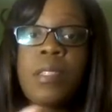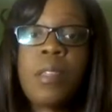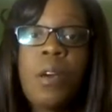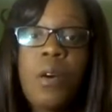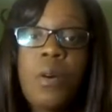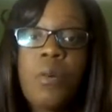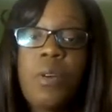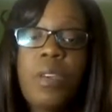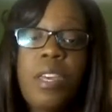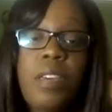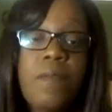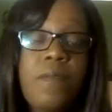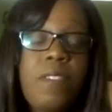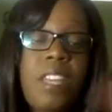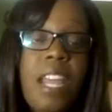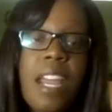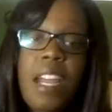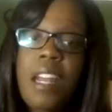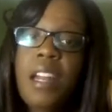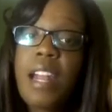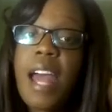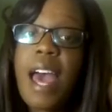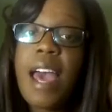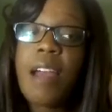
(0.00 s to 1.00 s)
So if
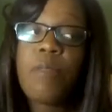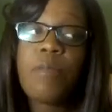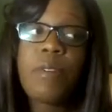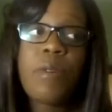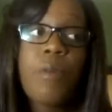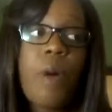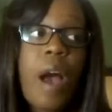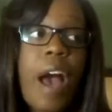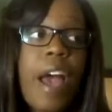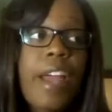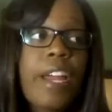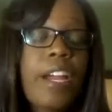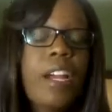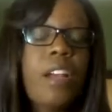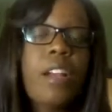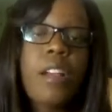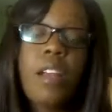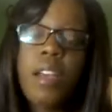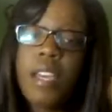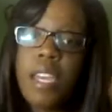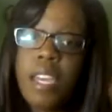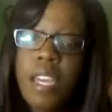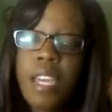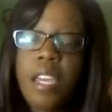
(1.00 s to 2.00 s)
Datalot required,
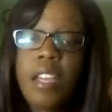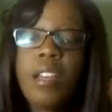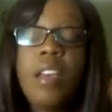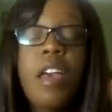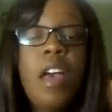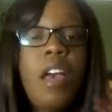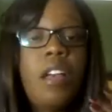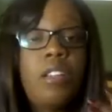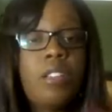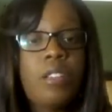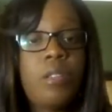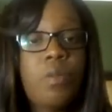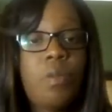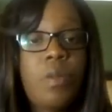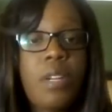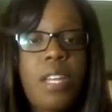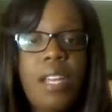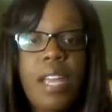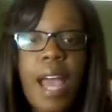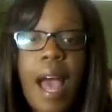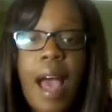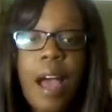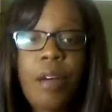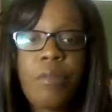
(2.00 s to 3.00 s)
again,
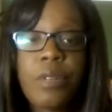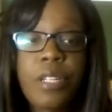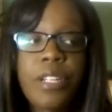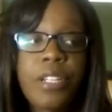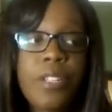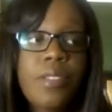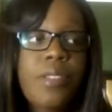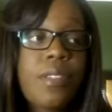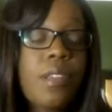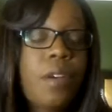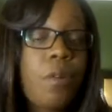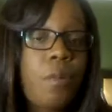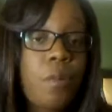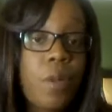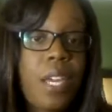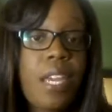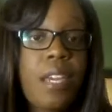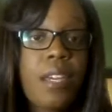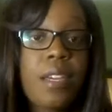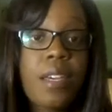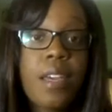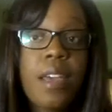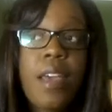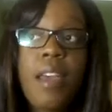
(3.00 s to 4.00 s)
20 hours a
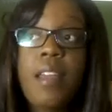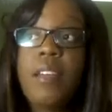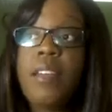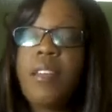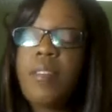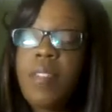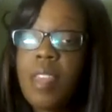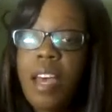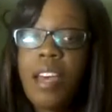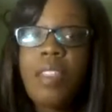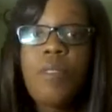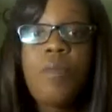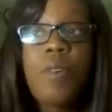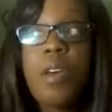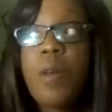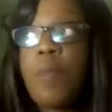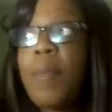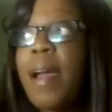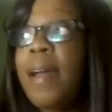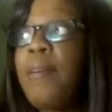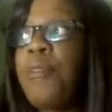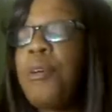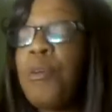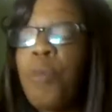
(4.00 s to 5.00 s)
week, this other one
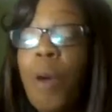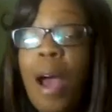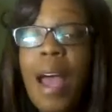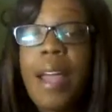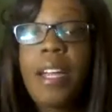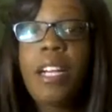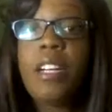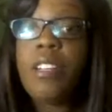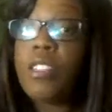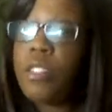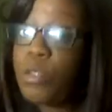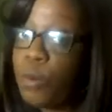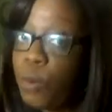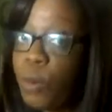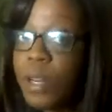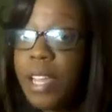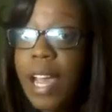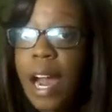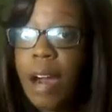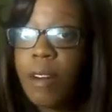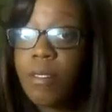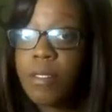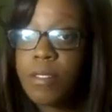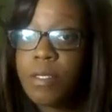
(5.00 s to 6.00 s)
might require 20
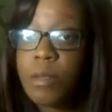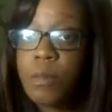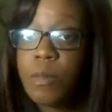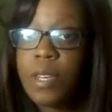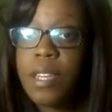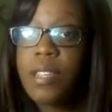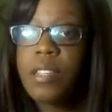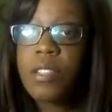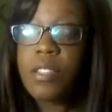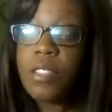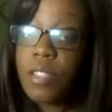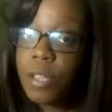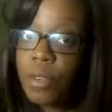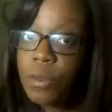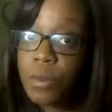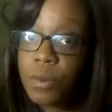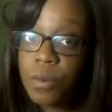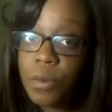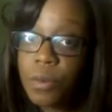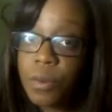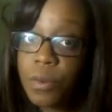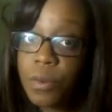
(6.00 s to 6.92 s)
hours a week too.